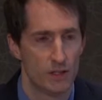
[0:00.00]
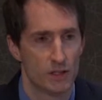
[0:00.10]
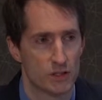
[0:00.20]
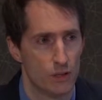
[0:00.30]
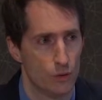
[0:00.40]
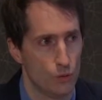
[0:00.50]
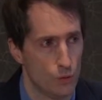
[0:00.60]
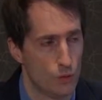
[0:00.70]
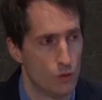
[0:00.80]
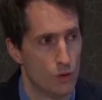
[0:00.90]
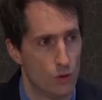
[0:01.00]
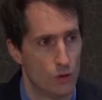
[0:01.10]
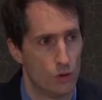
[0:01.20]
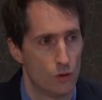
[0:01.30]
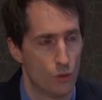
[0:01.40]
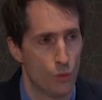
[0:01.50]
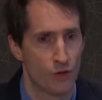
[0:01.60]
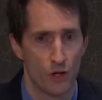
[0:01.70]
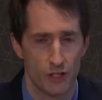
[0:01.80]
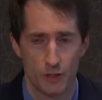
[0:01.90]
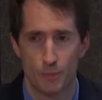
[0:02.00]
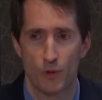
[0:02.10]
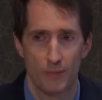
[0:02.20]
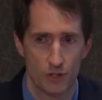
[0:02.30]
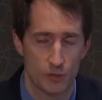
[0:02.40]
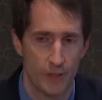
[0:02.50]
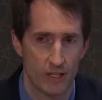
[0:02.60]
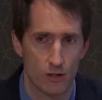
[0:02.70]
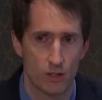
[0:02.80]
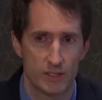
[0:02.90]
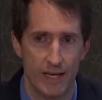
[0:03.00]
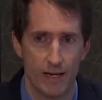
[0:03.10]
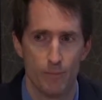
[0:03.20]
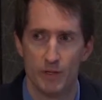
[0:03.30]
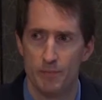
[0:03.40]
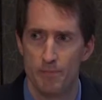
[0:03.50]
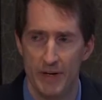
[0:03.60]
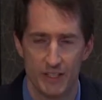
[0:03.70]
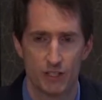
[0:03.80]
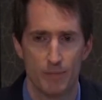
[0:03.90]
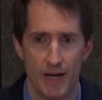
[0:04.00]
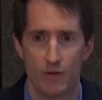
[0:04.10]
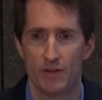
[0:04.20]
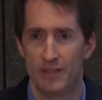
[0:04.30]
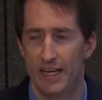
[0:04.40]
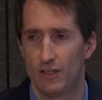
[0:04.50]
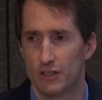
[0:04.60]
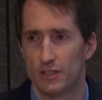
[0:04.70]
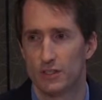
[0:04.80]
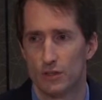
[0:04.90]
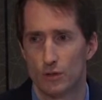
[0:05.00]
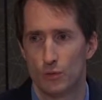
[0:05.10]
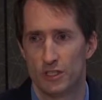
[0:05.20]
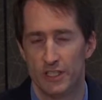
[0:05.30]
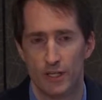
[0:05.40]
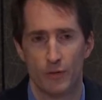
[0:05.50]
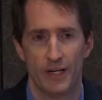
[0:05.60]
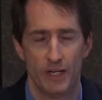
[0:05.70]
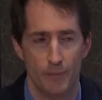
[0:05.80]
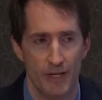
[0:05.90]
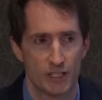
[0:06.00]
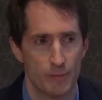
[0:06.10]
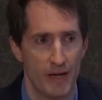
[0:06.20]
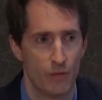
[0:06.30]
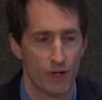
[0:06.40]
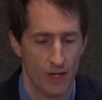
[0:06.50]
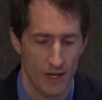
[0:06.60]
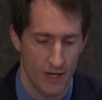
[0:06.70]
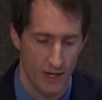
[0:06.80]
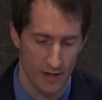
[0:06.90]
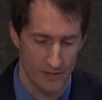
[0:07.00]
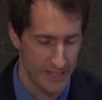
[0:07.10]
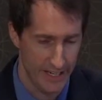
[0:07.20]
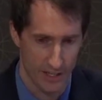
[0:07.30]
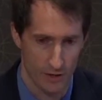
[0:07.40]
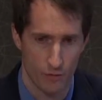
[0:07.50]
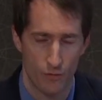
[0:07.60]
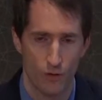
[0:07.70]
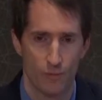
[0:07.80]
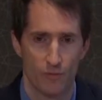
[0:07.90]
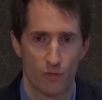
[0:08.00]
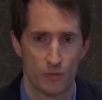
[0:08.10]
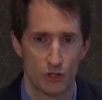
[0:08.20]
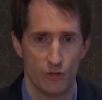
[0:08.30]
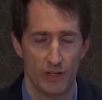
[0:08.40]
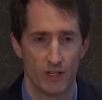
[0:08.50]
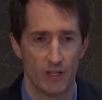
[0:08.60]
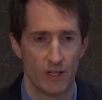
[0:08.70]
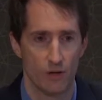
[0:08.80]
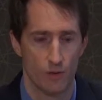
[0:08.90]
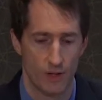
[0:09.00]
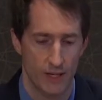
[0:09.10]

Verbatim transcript: So with all these parameters being looked at, an immense amount of analysis was generated, an immense amount of data from, from so very little.